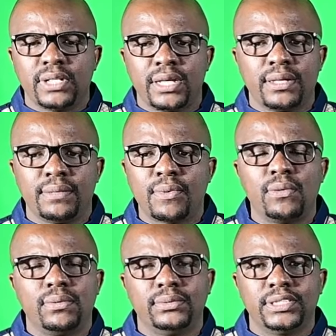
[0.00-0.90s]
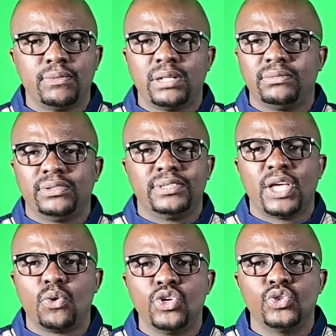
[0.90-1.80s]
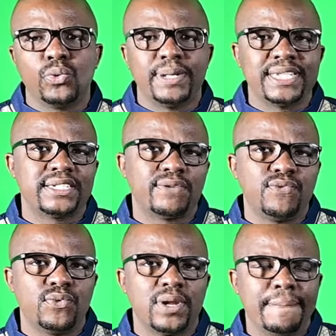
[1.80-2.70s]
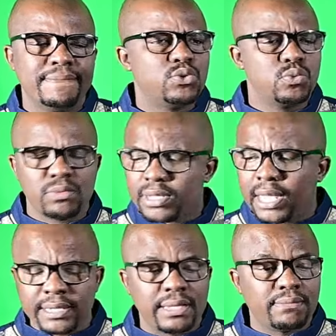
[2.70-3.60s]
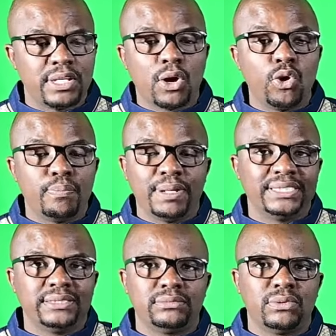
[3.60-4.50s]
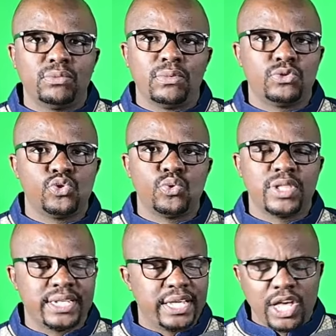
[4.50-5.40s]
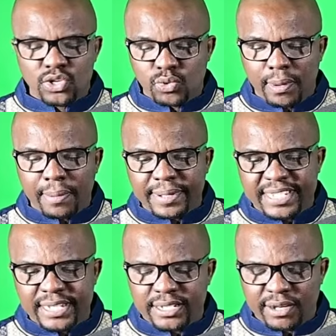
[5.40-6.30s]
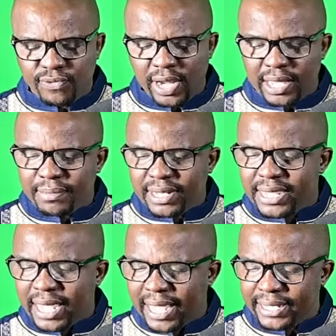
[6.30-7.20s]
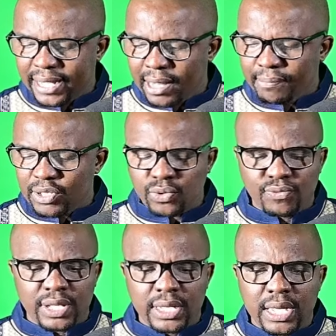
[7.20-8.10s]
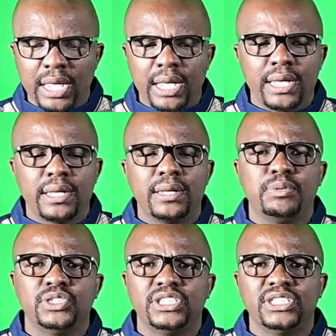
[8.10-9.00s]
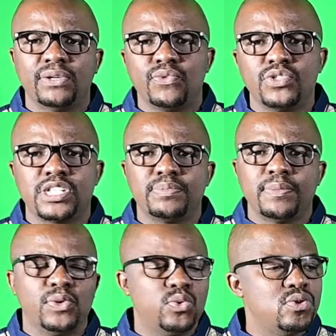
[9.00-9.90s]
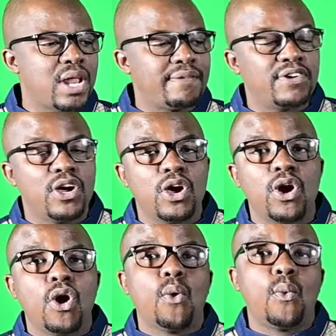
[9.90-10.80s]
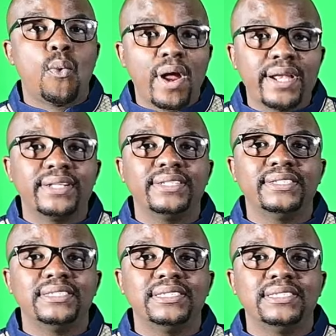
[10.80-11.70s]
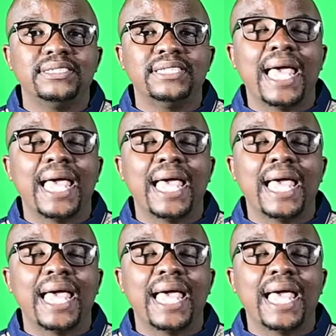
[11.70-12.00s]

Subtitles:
Well, they call it Robert Tafula. So all parties do that. So maybe Tile Tafula, MK, they had the numbers of the potential voters, people who love. When the